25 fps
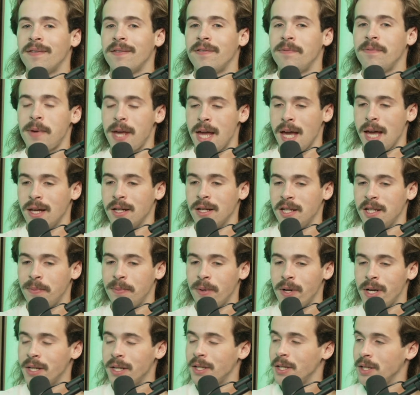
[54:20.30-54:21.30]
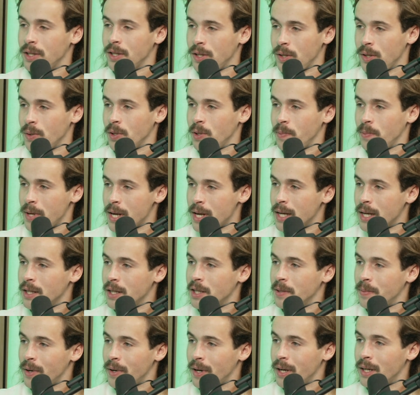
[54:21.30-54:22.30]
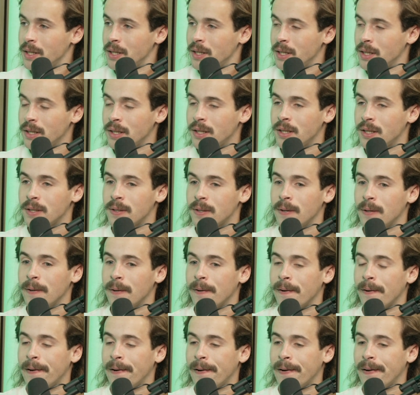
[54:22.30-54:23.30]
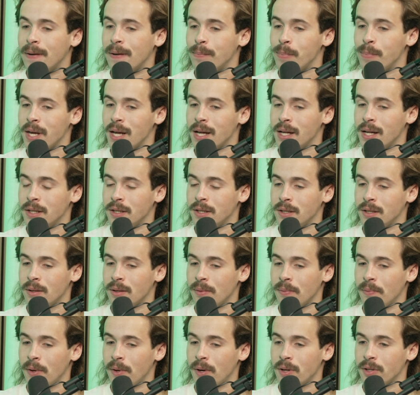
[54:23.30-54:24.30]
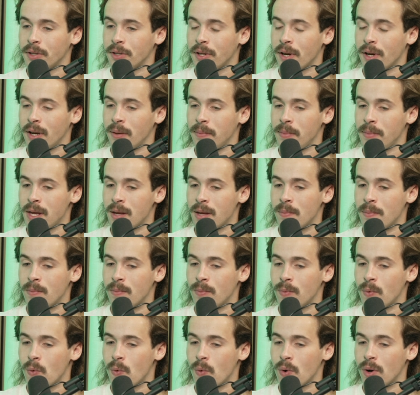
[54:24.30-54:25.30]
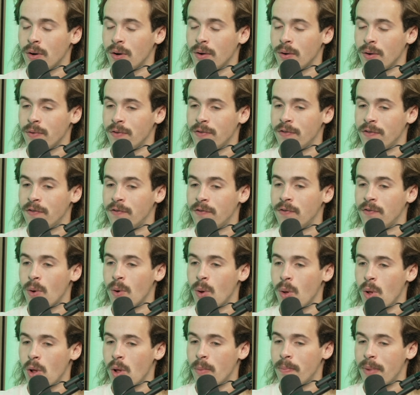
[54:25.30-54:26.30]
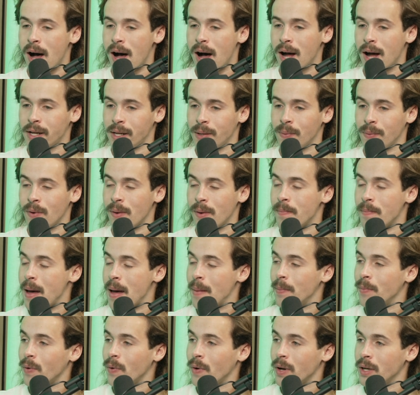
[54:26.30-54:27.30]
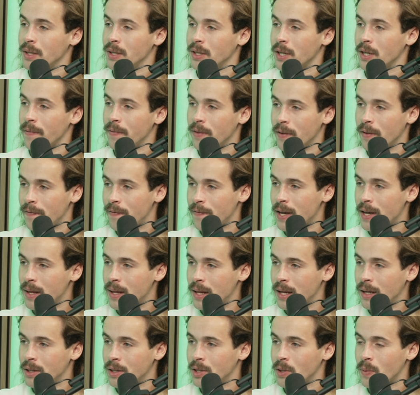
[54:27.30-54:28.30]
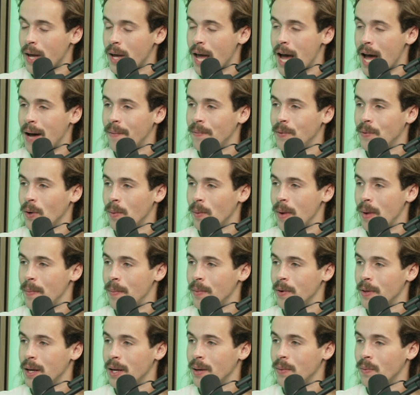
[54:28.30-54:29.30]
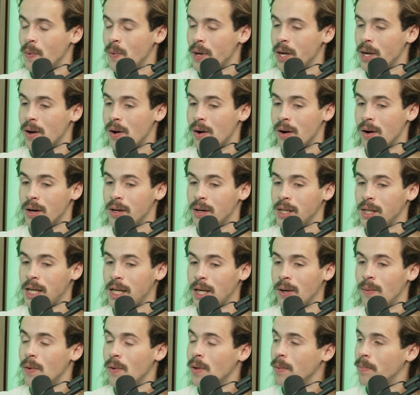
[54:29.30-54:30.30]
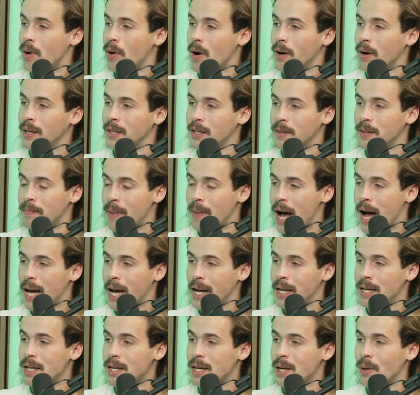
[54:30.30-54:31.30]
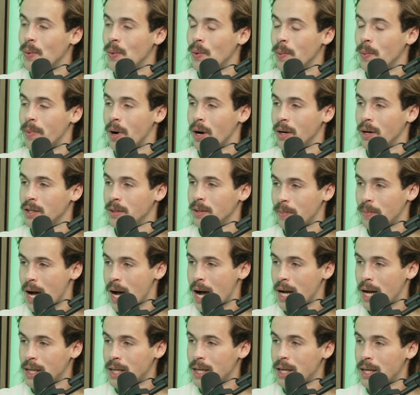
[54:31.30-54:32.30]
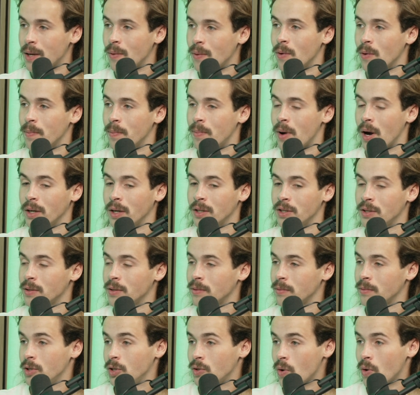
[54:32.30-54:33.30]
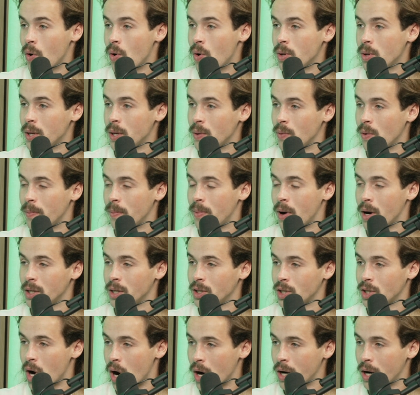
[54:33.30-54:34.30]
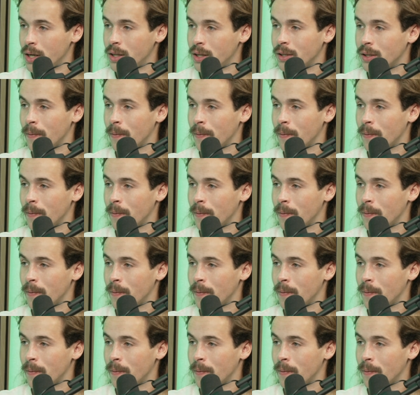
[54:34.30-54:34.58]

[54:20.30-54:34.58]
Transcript: peak experiences, use peak experiences because there's going to be a more full body remembrance of the feeling. So we have to remember that we are equal parts mind, equal parts body, equal parts soul, equal parts heart.